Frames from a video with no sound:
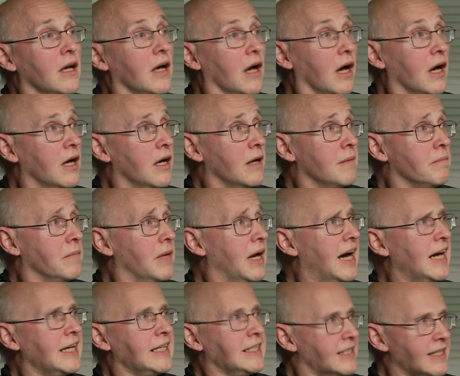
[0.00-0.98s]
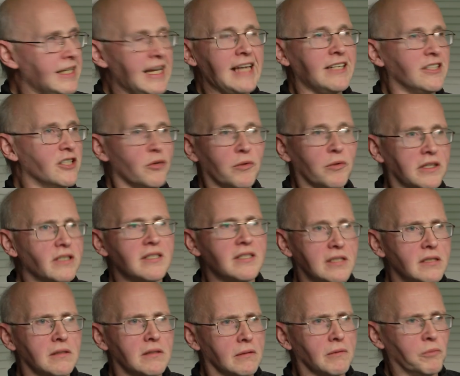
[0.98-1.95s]
Yeah, and it's led to
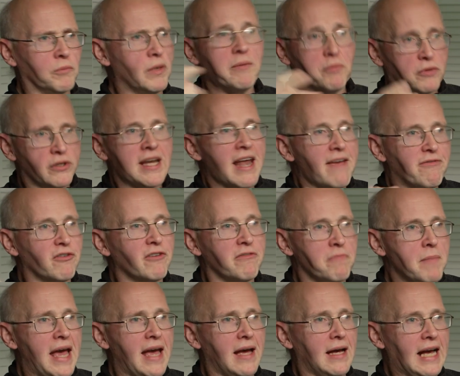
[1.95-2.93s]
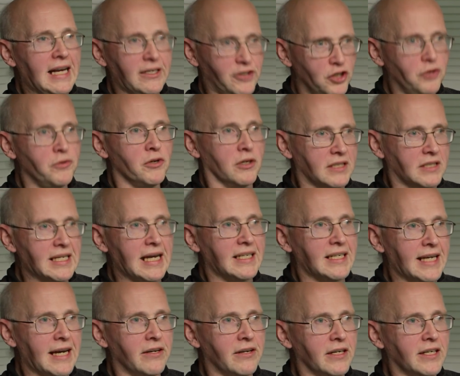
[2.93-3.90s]
us. We would never have met had you not sat
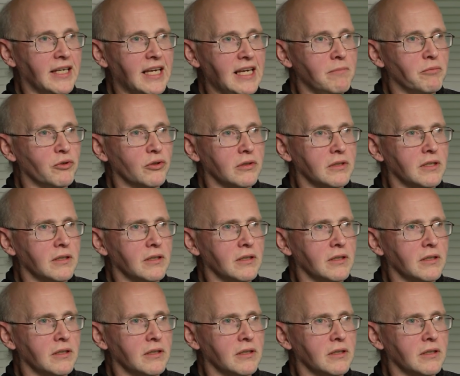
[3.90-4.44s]
down at a keyboard